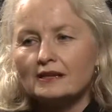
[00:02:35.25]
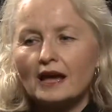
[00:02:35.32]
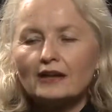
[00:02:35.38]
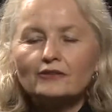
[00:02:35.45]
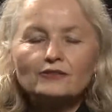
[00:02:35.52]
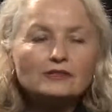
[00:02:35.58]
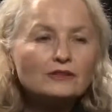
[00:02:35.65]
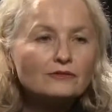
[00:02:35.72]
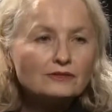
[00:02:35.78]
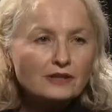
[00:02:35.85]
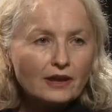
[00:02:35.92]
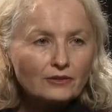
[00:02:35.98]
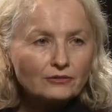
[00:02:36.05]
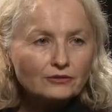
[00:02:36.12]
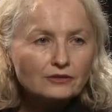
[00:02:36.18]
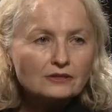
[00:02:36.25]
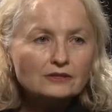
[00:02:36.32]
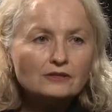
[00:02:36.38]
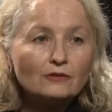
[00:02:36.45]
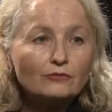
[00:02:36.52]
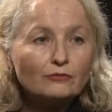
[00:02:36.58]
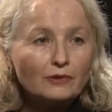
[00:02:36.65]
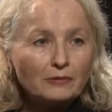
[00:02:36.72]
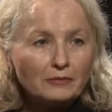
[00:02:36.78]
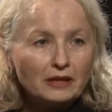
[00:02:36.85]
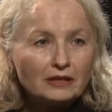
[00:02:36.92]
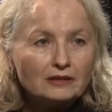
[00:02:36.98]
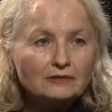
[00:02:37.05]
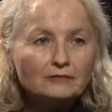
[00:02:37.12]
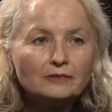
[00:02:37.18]
hundreds of thousands of
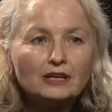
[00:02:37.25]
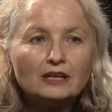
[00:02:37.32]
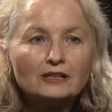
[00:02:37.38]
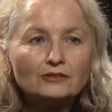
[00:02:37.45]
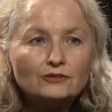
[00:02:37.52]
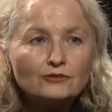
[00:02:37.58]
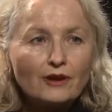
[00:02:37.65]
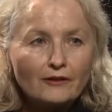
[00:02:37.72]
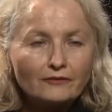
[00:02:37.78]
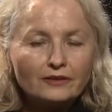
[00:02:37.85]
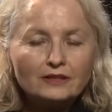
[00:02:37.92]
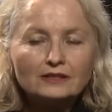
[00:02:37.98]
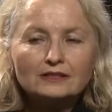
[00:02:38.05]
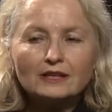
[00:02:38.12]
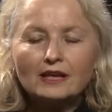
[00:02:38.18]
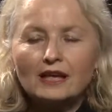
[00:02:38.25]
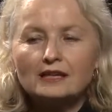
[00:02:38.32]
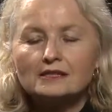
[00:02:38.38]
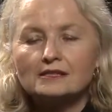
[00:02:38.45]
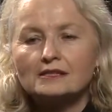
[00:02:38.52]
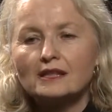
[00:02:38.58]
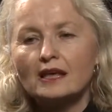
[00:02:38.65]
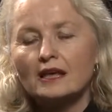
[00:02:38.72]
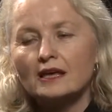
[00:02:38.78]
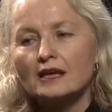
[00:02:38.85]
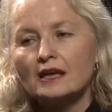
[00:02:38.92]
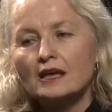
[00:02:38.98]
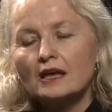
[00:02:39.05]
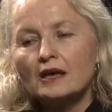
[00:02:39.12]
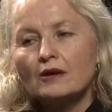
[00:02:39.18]
women being trafficked against their
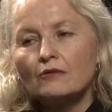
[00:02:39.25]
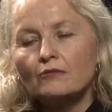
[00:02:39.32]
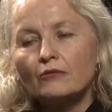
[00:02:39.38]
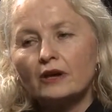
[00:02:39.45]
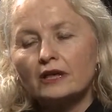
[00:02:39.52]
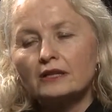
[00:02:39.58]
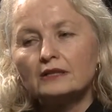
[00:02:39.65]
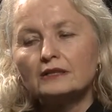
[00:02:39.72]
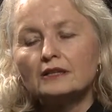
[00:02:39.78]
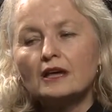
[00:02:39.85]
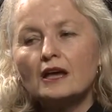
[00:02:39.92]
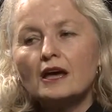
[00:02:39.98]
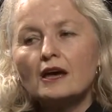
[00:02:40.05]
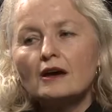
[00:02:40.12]
will,